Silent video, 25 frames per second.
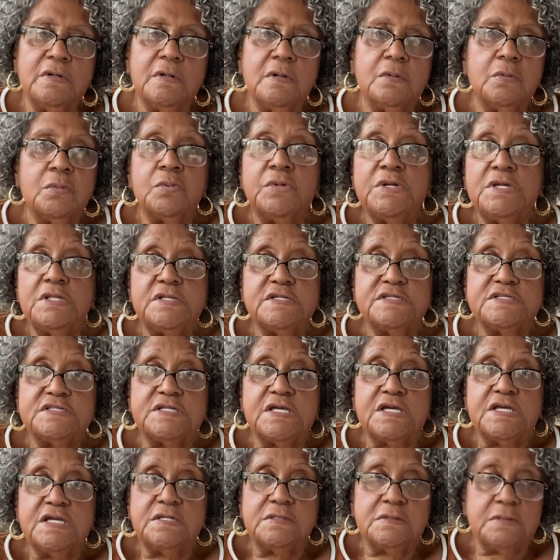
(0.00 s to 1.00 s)
a real
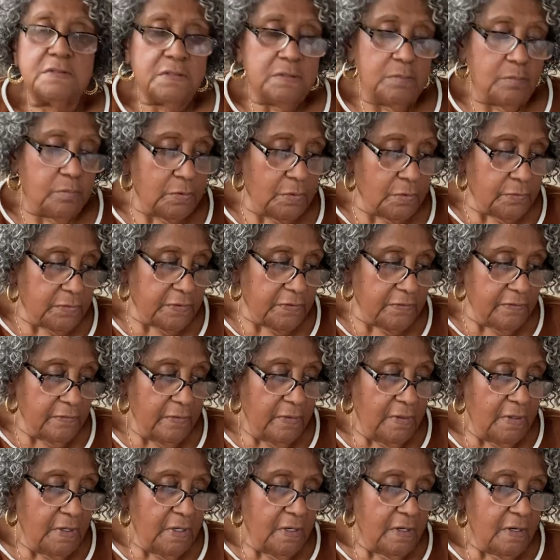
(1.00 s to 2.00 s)
estate broker
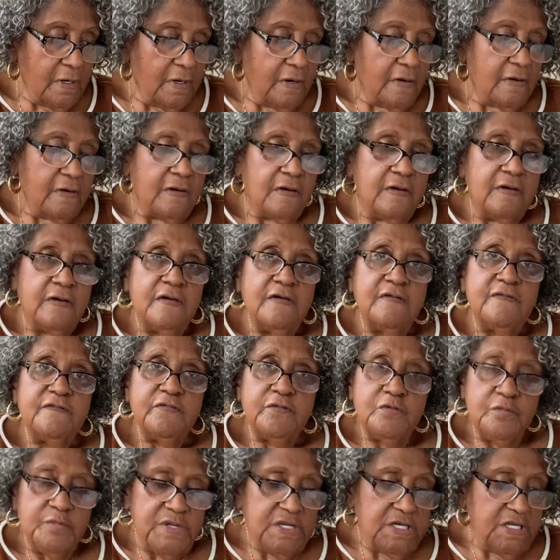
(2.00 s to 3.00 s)

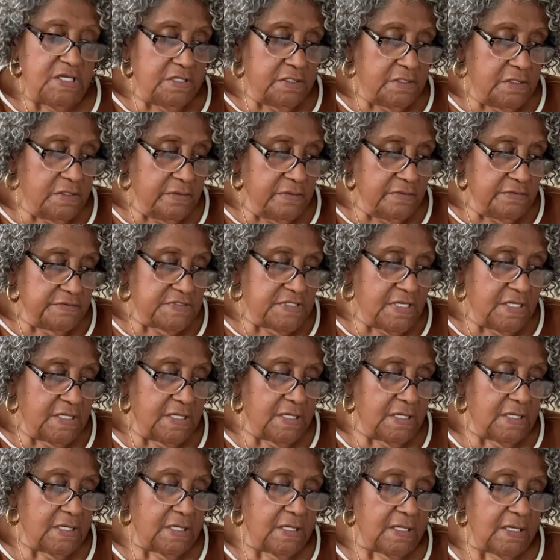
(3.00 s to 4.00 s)
for many years,
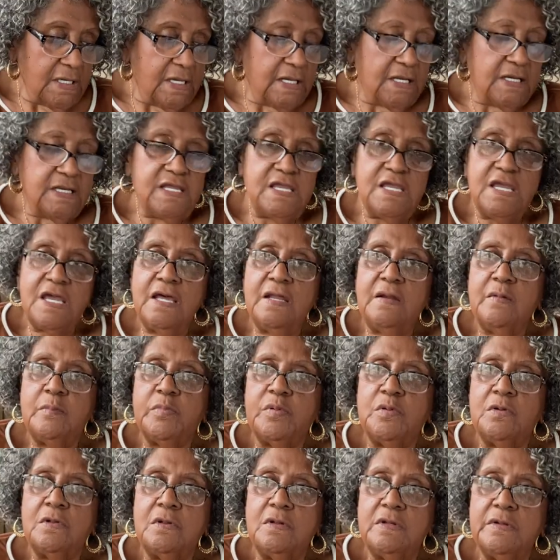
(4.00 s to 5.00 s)
and he had a
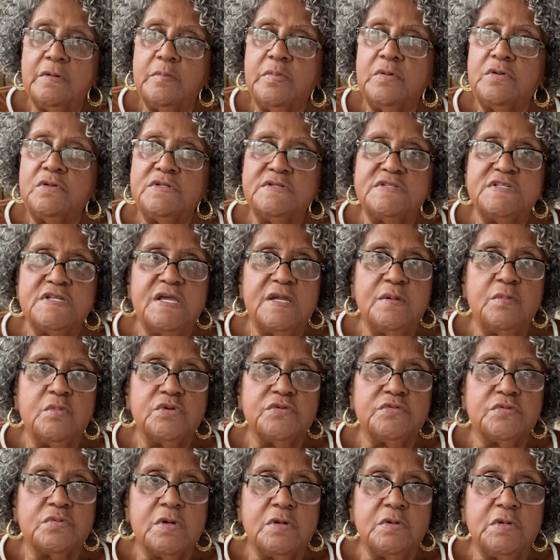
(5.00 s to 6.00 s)
bull, and the bull's name
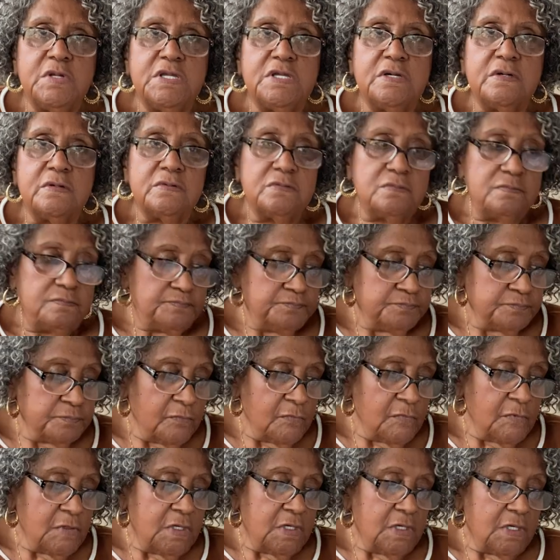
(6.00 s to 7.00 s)
was Rodeo.
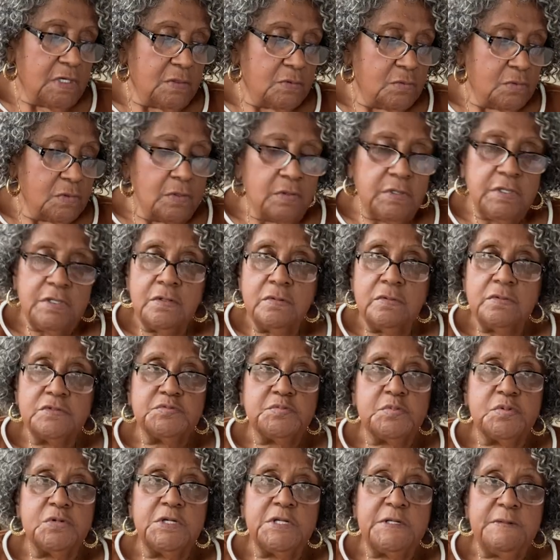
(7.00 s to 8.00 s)
And Rodeo was
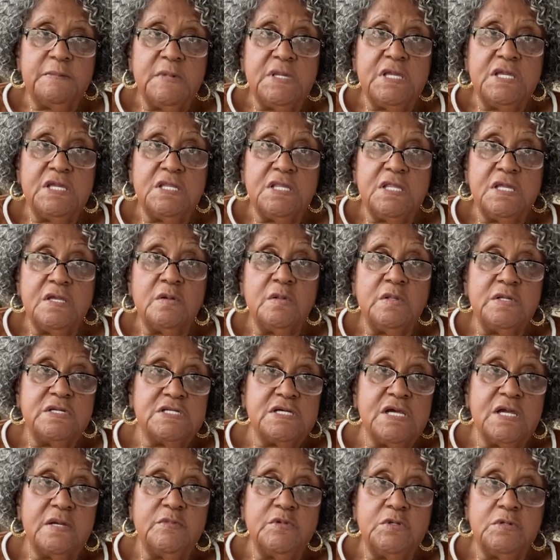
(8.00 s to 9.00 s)
pretty mean. The only
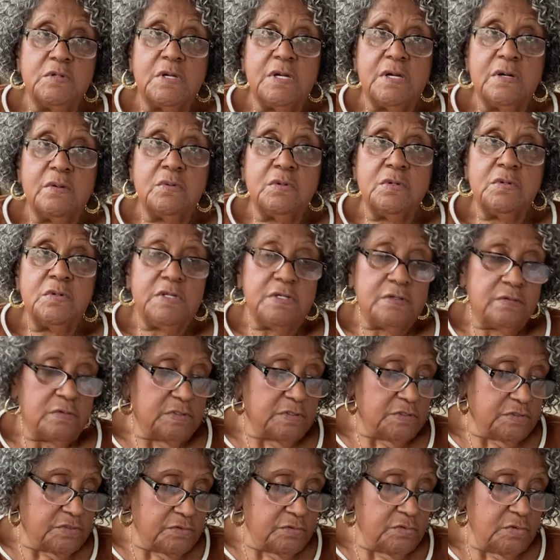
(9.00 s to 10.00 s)
time you got Rodeo
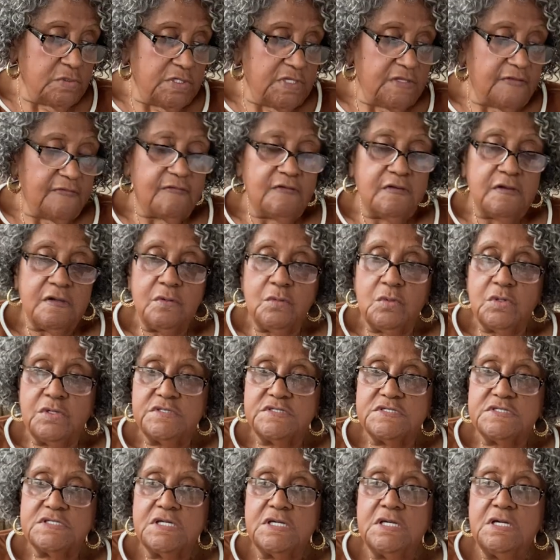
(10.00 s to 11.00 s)
to do anything
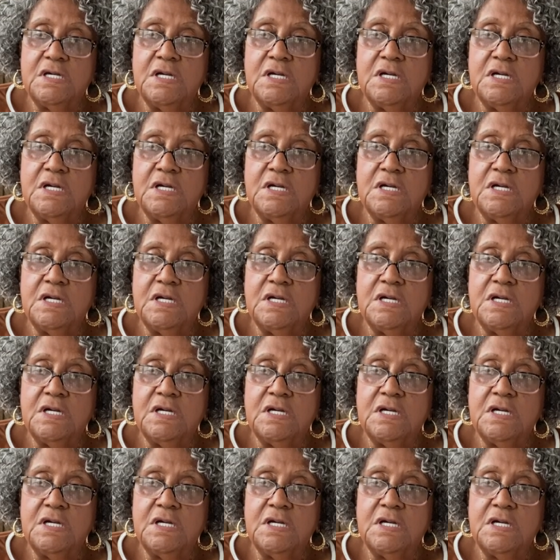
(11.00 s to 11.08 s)
was